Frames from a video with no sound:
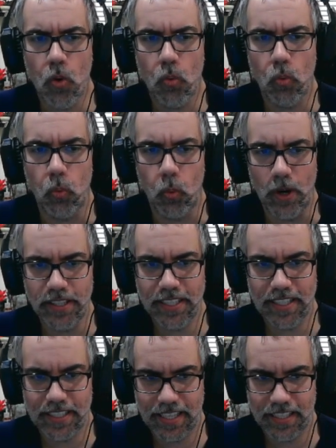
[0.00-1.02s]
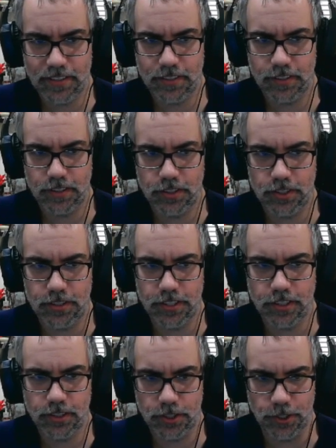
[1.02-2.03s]
when they get to
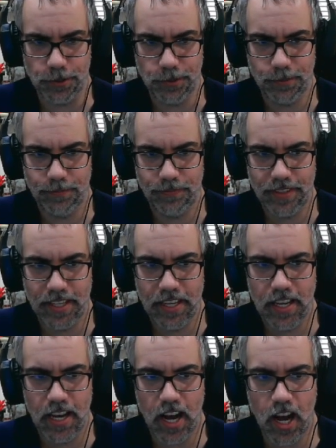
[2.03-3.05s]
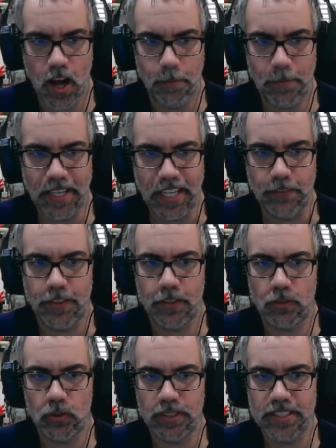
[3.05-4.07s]
tier 2, if they
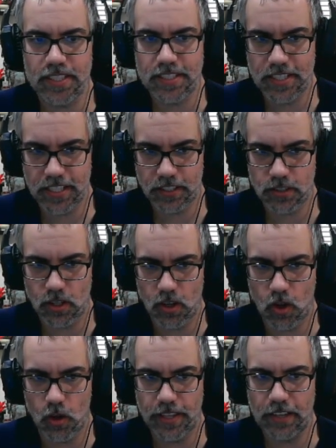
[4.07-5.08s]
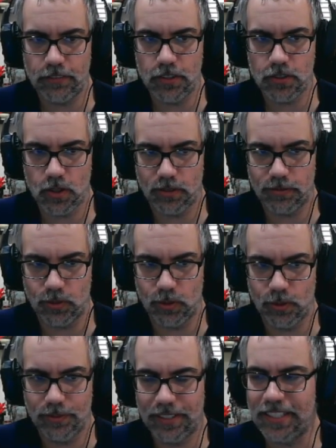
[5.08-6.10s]
roll a 6 on that resolve
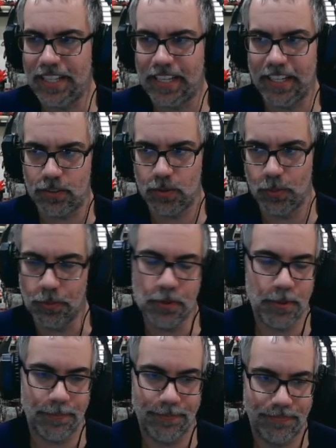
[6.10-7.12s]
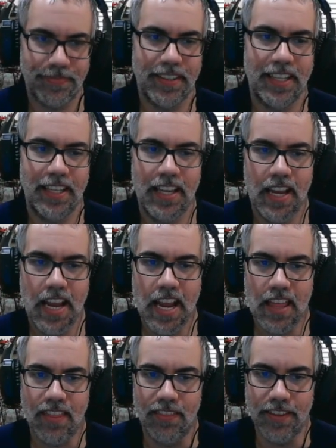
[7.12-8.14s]
roll, they take an extra wound.
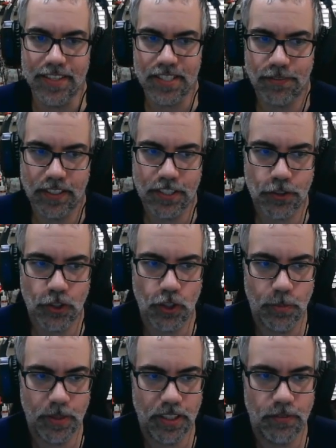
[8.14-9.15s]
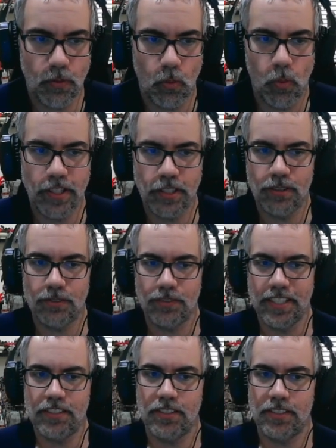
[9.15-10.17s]
This effect is cumulative when you
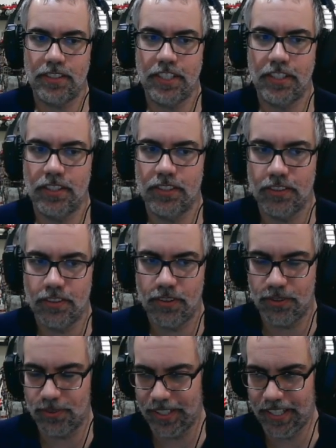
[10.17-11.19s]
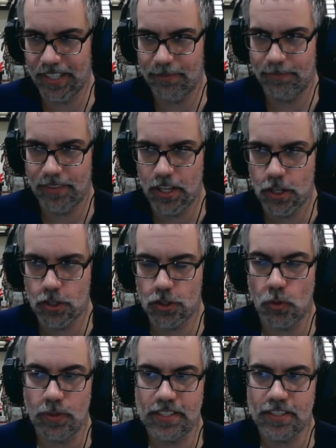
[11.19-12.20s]
reach tier 3.
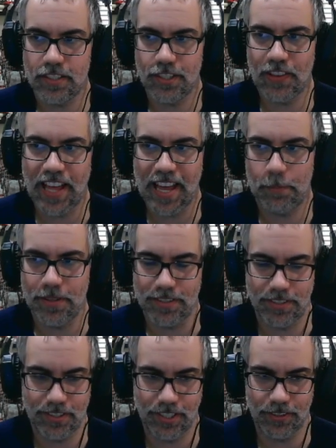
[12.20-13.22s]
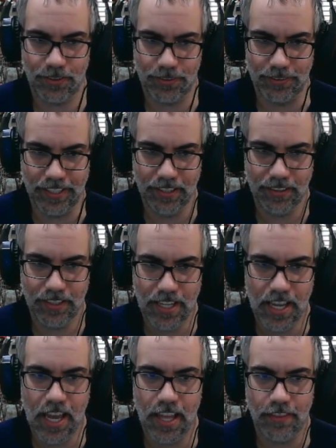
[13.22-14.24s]
So this still happens at tier 3.
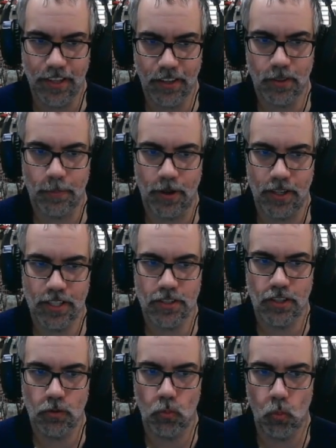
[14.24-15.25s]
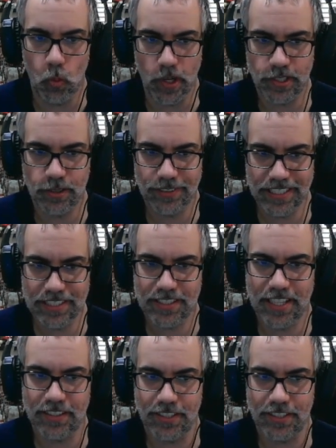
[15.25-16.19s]
And the other part is when you reach that